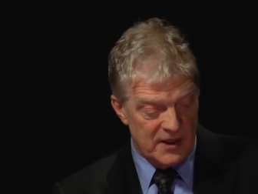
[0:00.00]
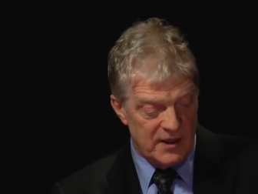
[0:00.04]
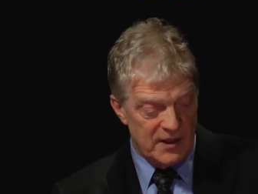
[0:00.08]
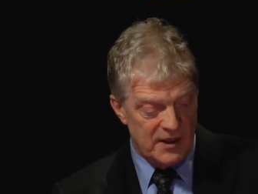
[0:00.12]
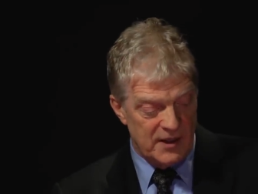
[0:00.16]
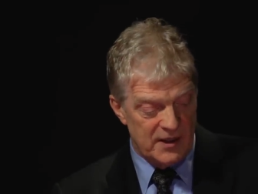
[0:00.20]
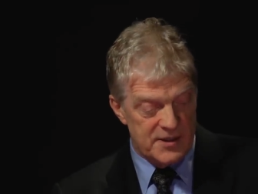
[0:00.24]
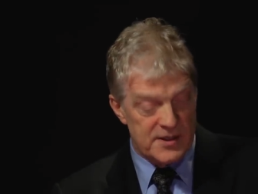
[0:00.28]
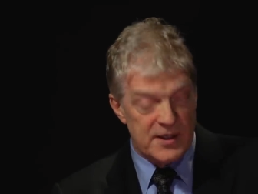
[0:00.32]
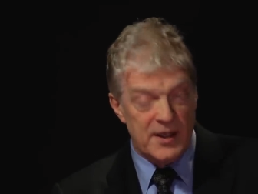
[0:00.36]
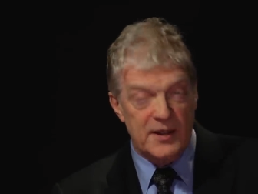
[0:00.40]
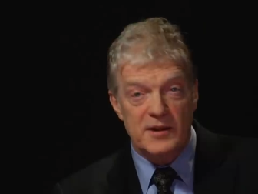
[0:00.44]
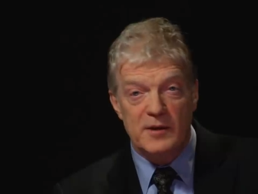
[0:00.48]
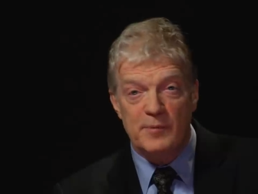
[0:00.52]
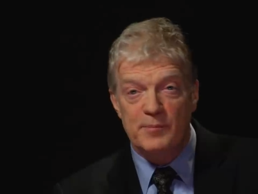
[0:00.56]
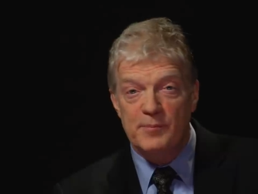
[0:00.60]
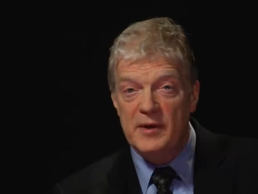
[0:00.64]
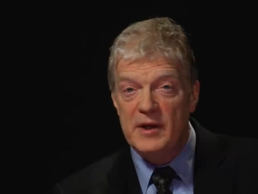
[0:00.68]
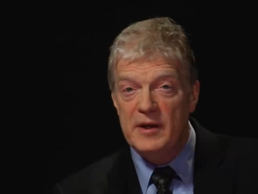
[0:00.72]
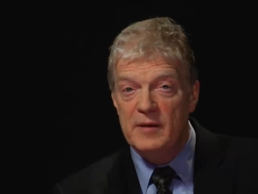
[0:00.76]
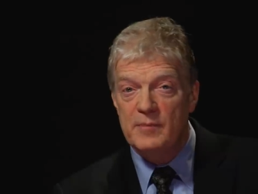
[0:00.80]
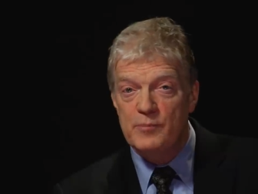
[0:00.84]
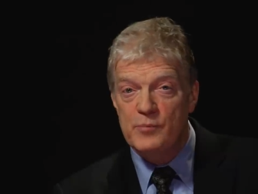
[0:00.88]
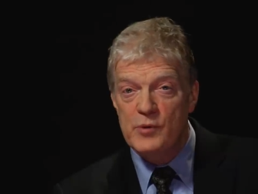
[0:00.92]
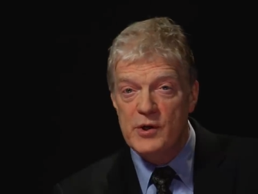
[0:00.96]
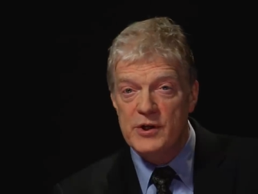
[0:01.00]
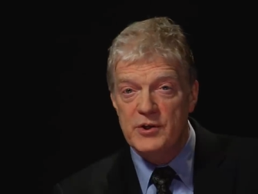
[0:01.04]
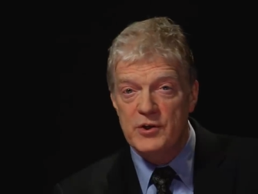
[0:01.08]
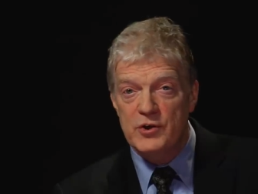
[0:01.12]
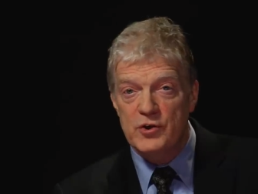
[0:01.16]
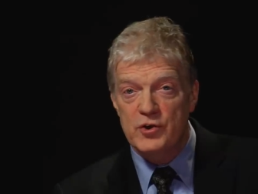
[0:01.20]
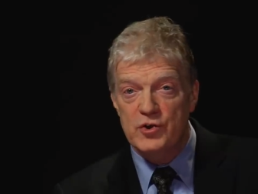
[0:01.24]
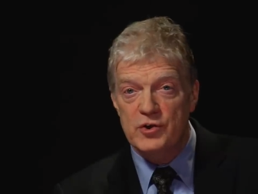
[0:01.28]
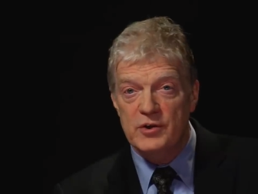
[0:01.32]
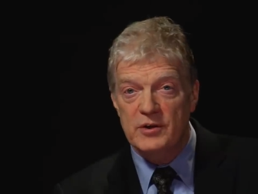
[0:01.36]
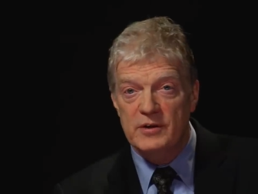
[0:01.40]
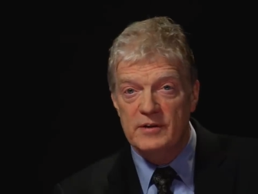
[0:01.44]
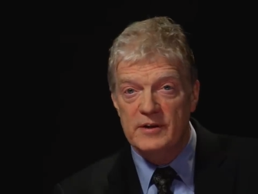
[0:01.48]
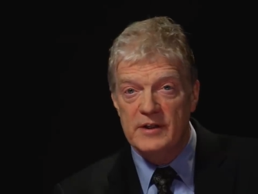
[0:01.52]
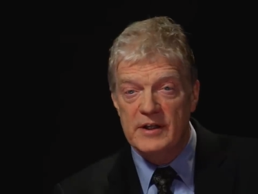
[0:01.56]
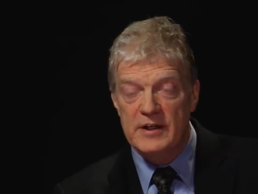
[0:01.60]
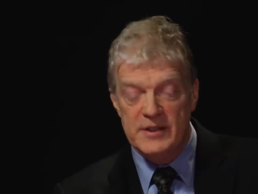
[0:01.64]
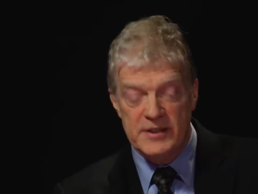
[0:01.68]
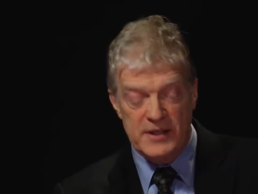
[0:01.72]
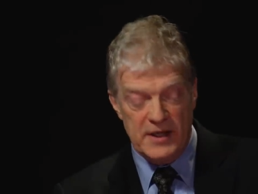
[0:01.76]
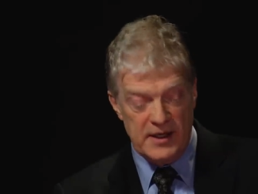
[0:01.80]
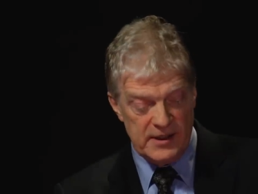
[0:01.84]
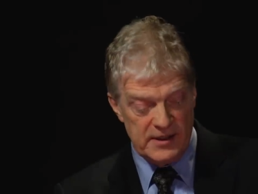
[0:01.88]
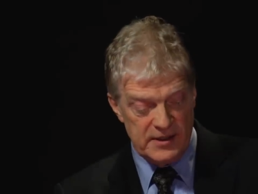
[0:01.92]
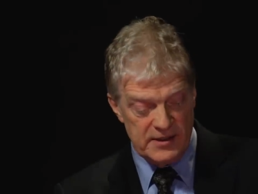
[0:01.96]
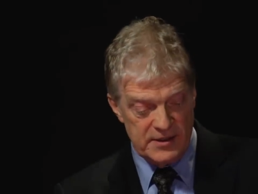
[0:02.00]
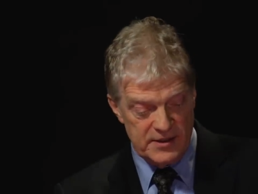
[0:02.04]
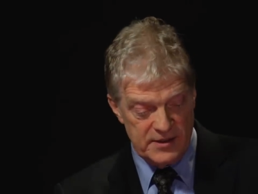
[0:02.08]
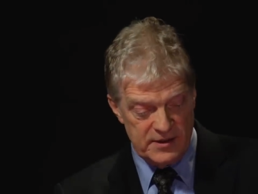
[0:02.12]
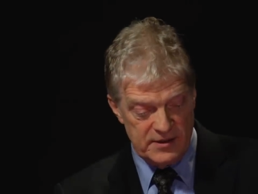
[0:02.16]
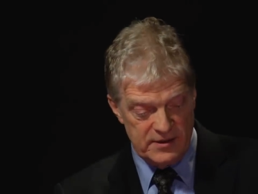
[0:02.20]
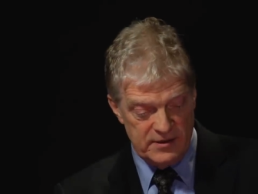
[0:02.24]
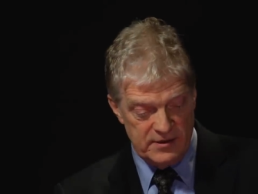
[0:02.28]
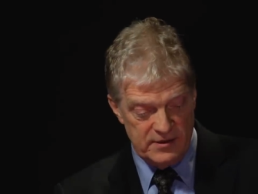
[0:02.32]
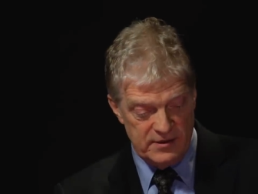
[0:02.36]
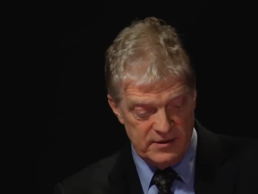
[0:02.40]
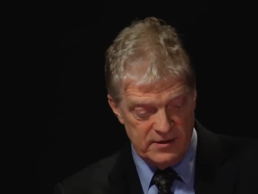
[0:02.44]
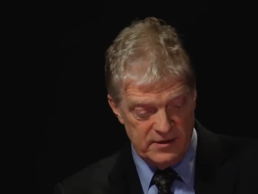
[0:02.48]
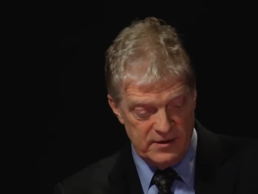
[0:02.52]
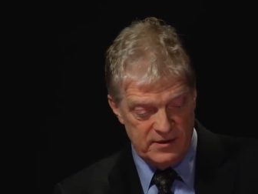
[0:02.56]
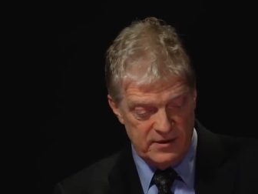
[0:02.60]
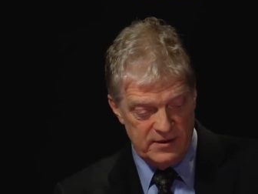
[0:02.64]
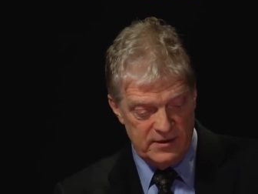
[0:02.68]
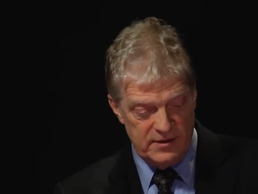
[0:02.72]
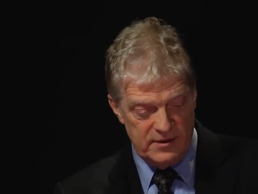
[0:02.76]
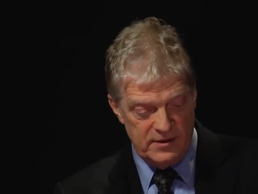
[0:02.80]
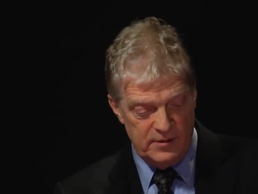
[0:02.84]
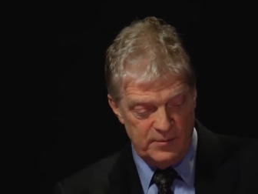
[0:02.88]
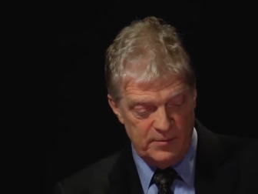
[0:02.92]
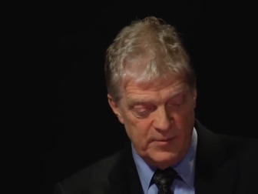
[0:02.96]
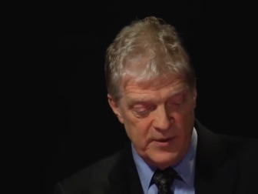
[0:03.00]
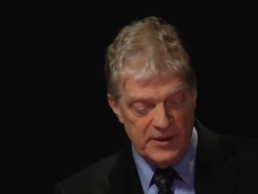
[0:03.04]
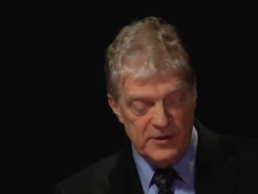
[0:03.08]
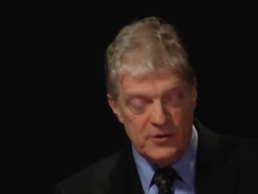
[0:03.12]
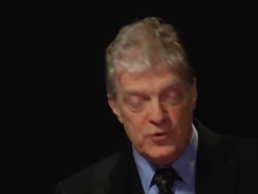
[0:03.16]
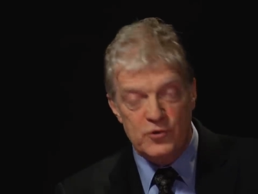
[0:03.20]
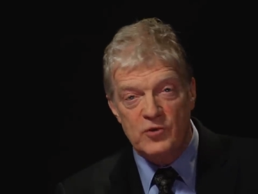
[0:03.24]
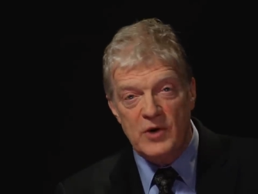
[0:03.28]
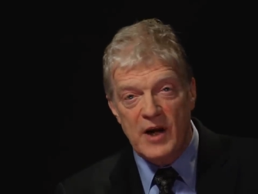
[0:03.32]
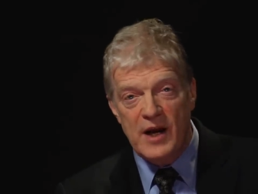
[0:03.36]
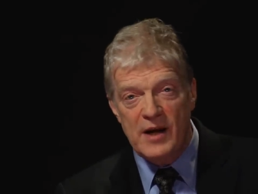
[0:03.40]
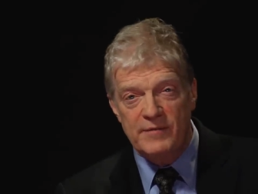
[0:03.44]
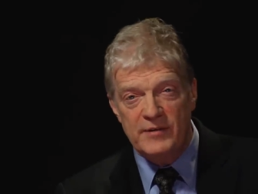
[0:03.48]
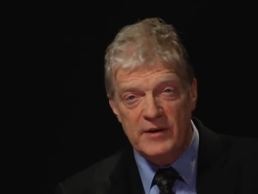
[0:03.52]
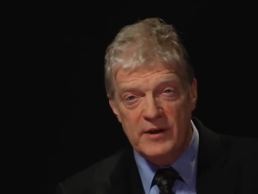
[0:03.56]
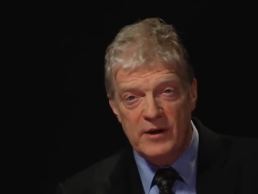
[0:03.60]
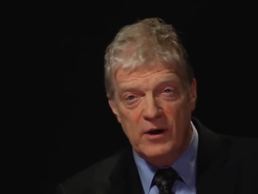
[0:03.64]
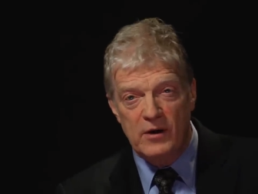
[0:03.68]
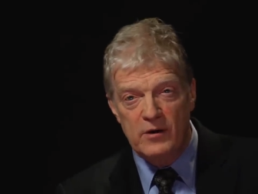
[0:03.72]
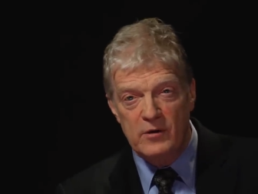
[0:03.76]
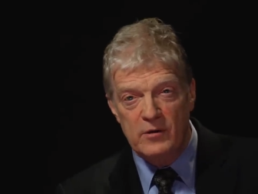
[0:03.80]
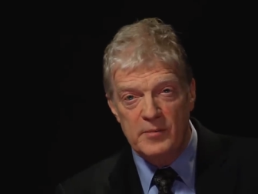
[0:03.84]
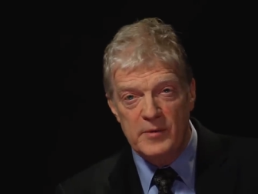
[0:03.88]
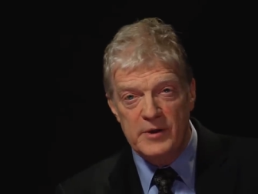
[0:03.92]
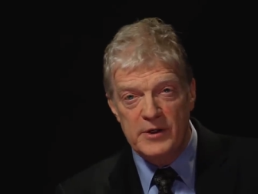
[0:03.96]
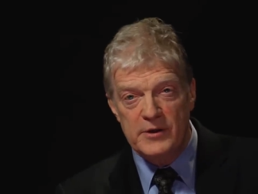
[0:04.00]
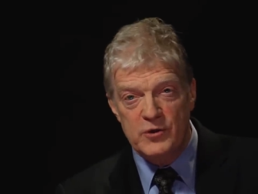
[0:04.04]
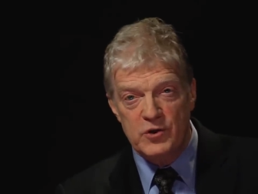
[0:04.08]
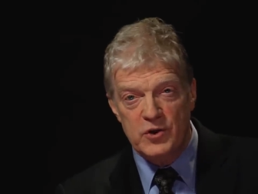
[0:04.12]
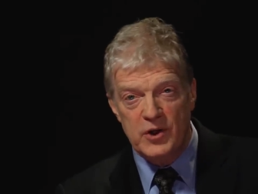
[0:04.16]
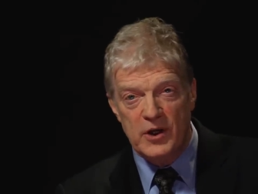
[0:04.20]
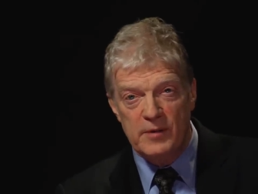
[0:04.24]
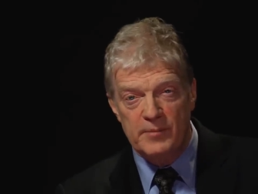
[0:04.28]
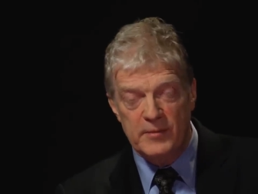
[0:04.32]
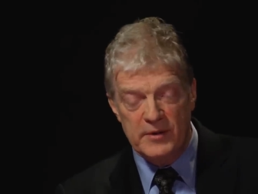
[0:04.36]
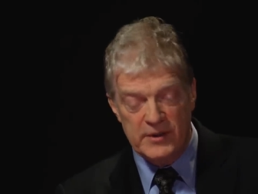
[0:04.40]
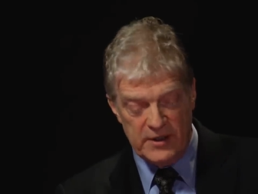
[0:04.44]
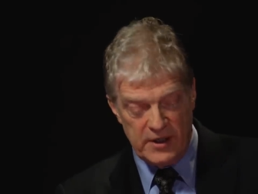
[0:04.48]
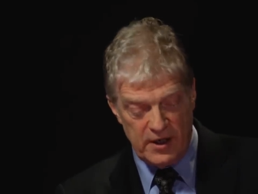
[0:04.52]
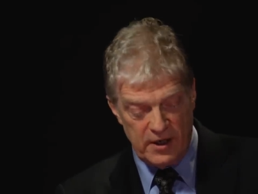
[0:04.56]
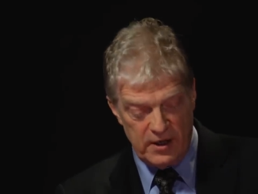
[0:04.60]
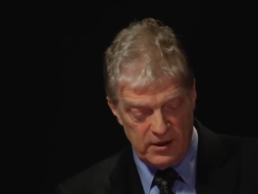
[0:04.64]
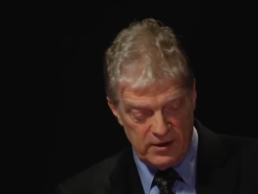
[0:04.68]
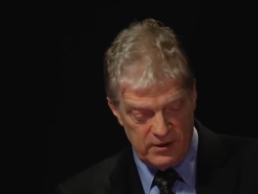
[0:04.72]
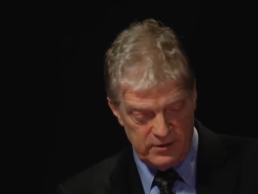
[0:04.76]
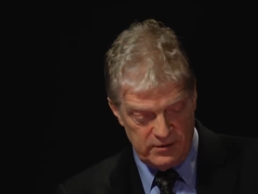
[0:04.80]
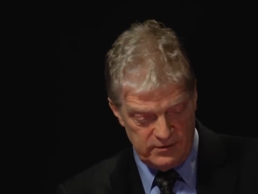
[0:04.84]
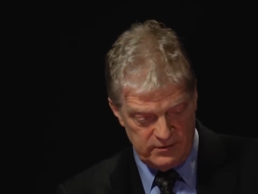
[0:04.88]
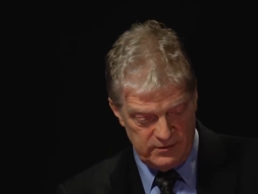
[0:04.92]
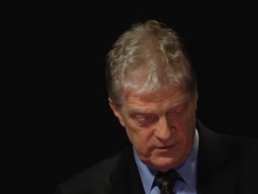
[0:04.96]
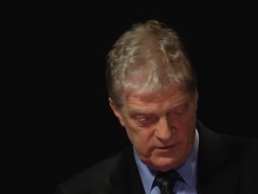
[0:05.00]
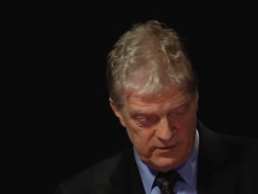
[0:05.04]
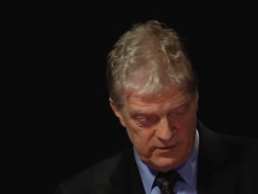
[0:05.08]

It said that being British these days means driving home in a German car,